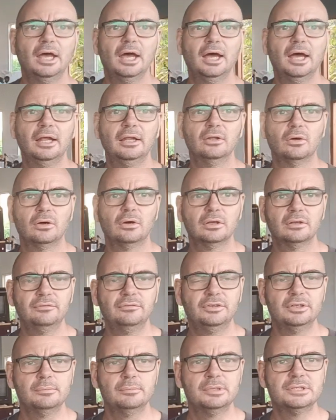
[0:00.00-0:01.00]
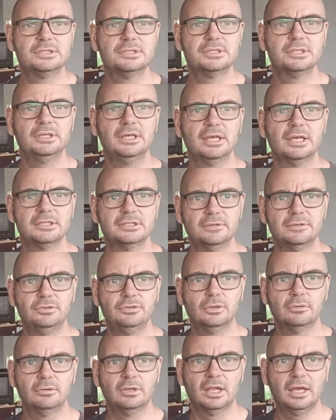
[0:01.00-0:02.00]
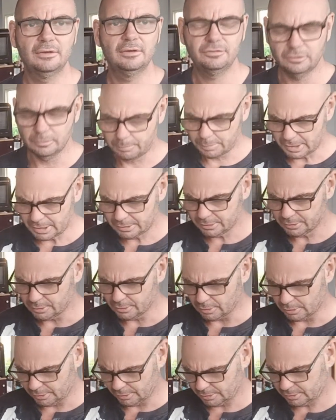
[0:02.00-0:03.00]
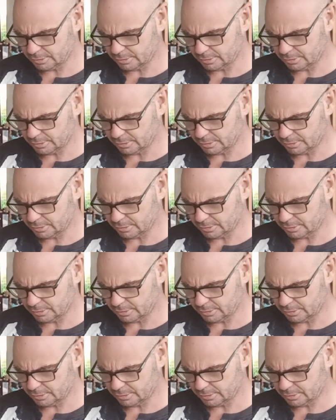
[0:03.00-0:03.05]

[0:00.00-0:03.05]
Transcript: a lot of vitamin C as if your life depended on it.